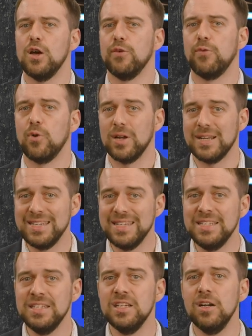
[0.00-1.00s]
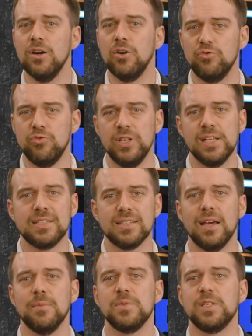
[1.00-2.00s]
for near
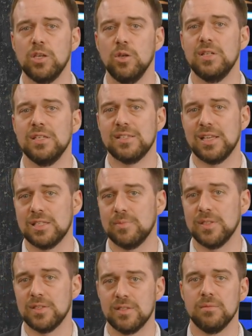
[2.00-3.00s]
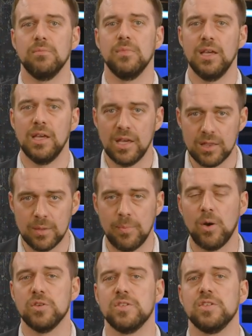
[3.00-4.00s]
real-time security assessments in the
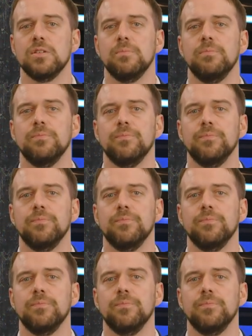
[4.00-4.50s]
power system.